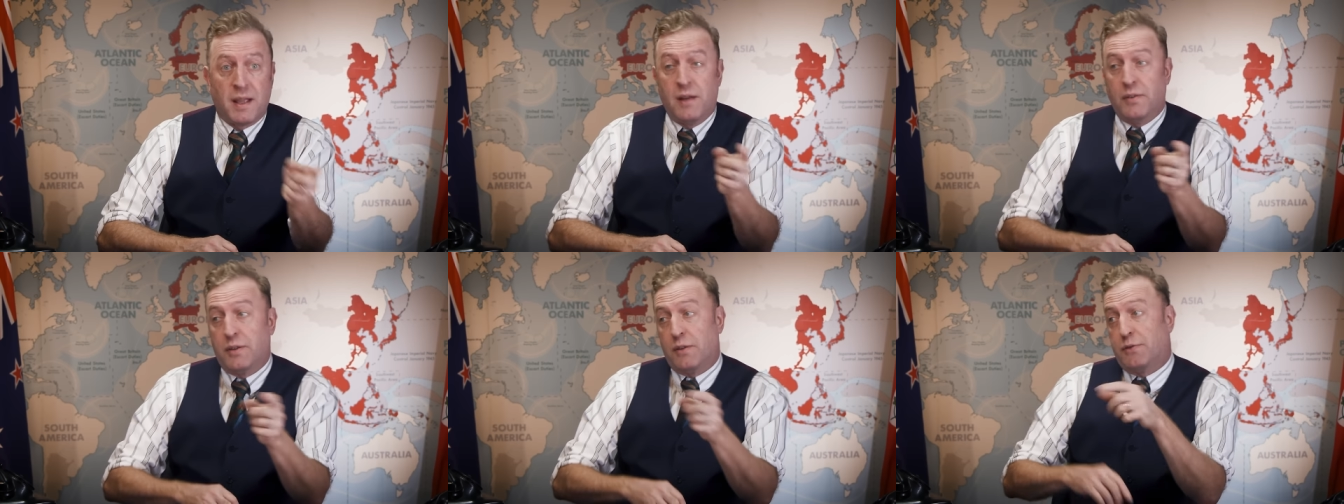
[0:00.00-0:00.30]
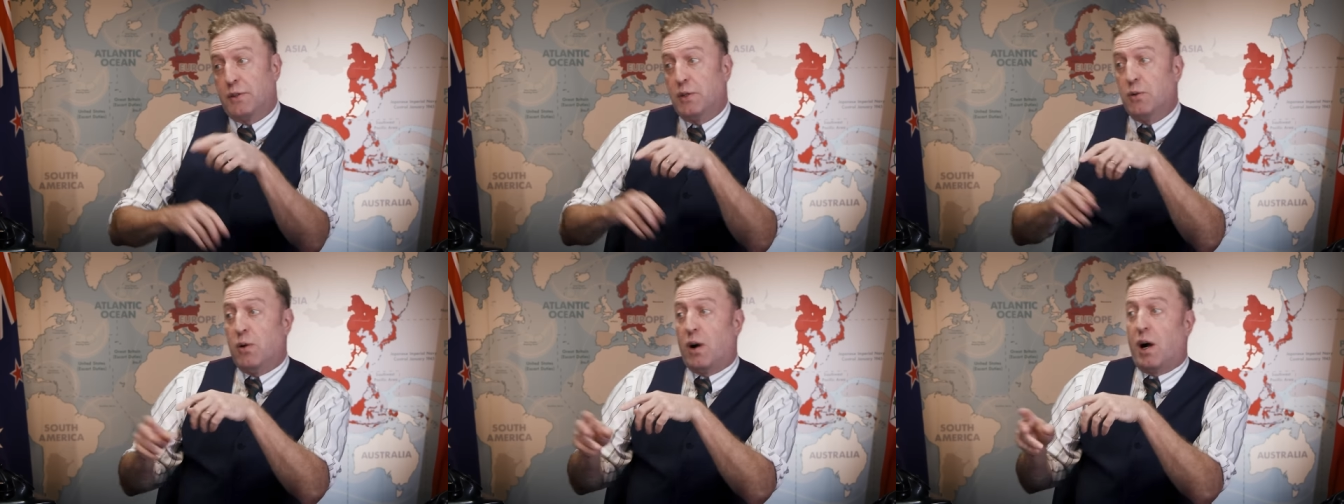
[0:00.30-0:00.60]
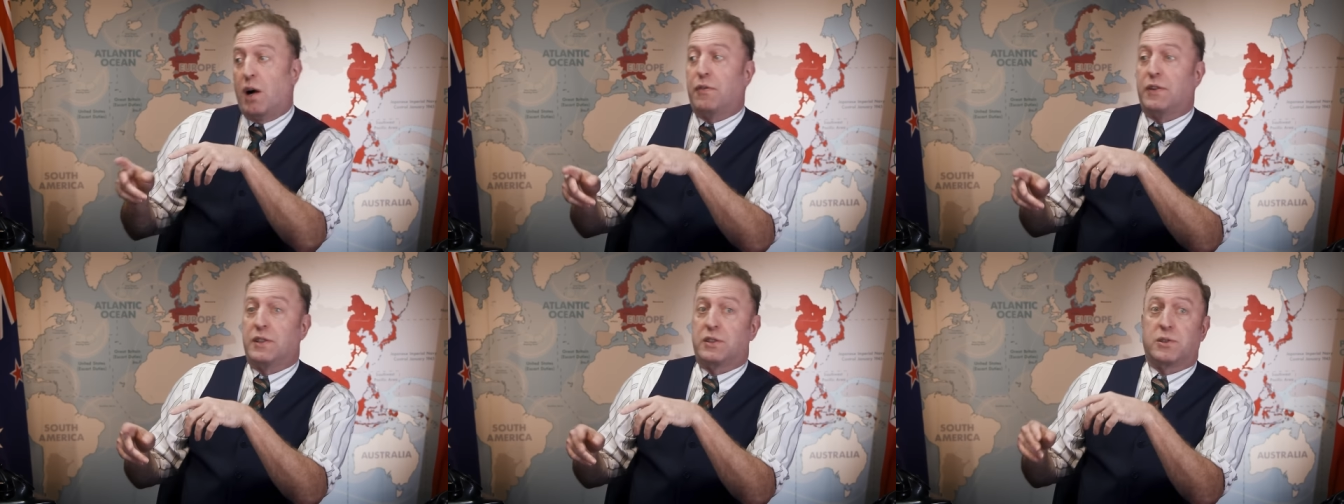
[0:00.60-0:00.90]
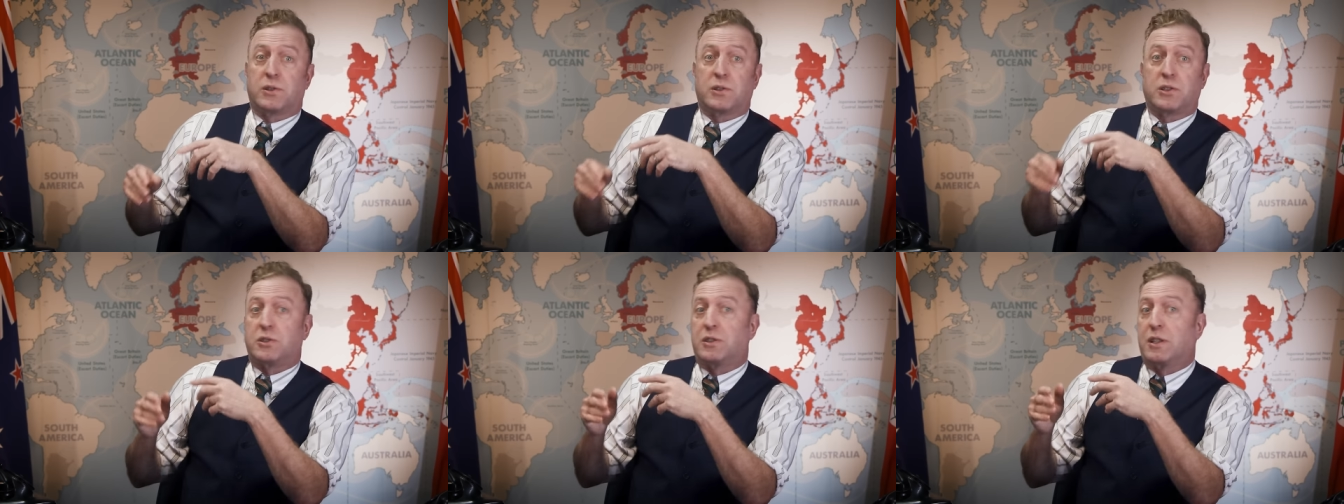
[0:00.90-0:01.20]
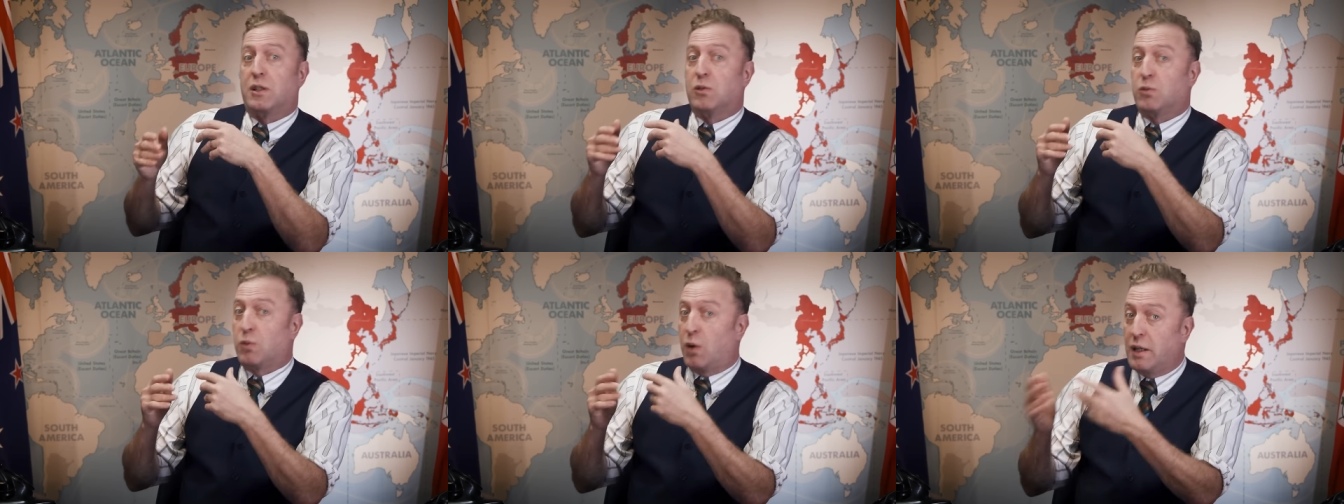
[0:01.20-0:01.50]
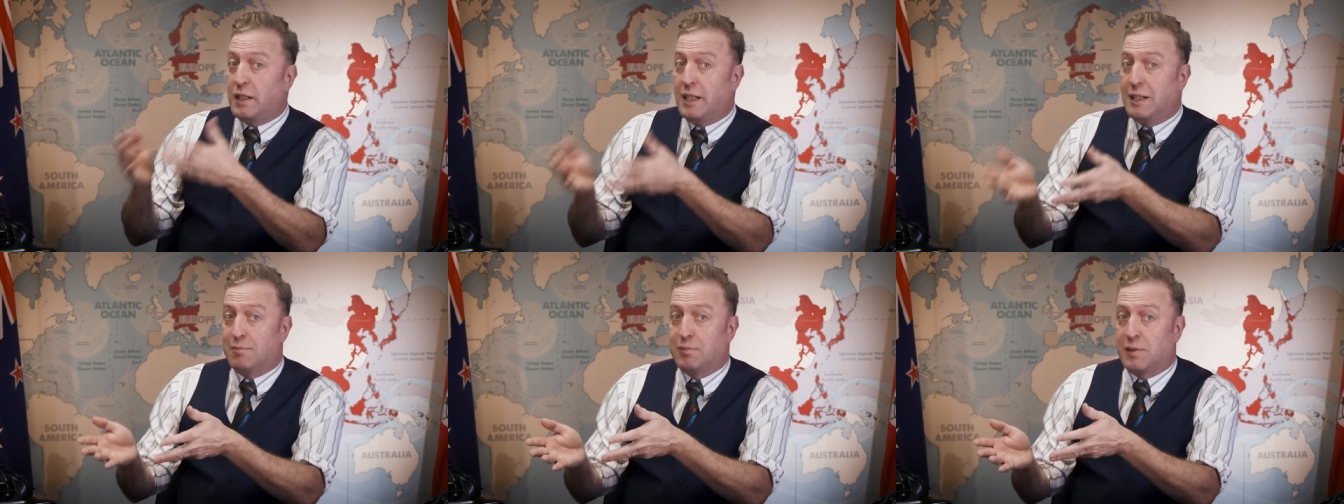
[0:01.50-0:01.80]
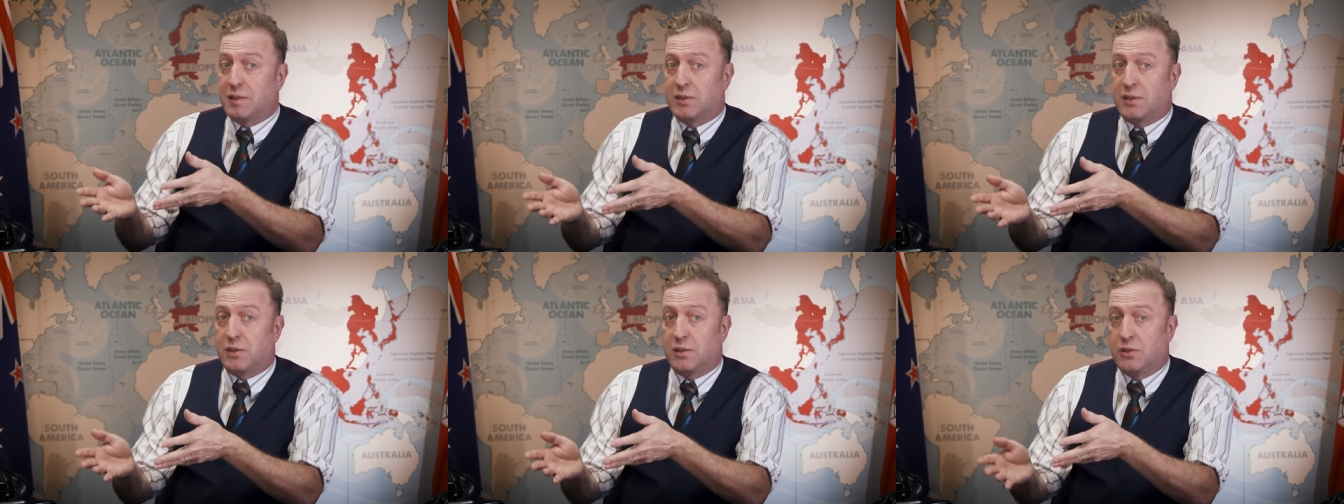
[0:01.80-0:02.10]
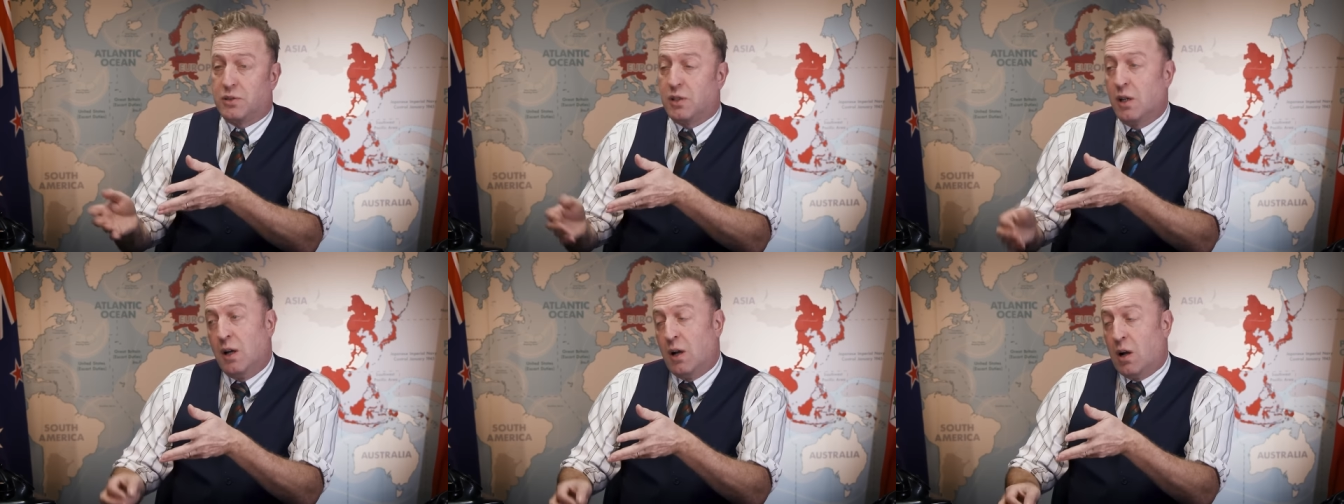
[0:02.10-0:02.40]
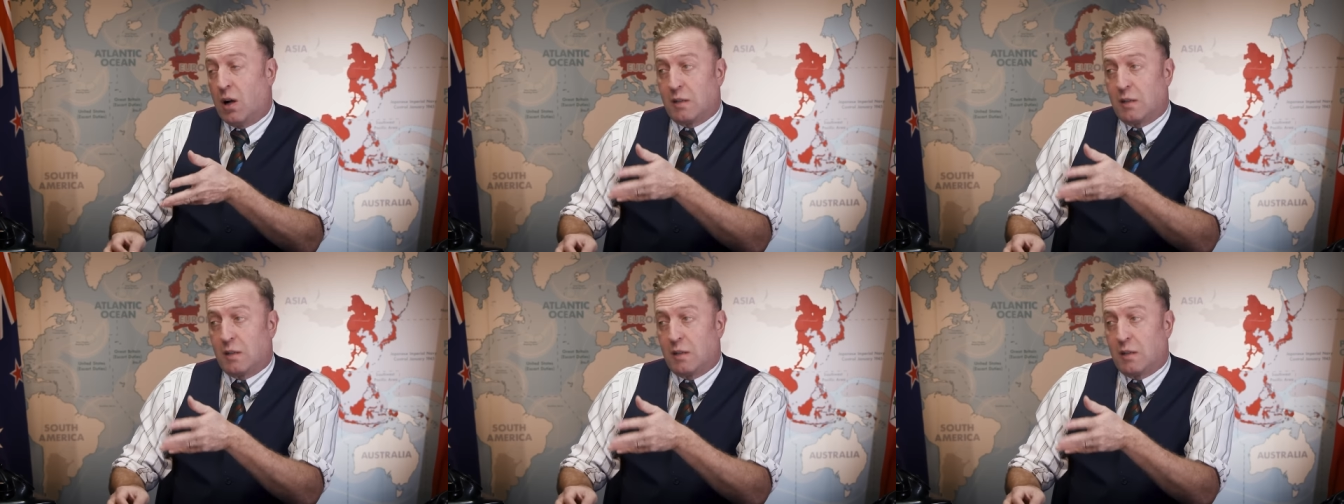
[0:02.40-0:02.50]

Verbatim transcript: The few officers still running platoons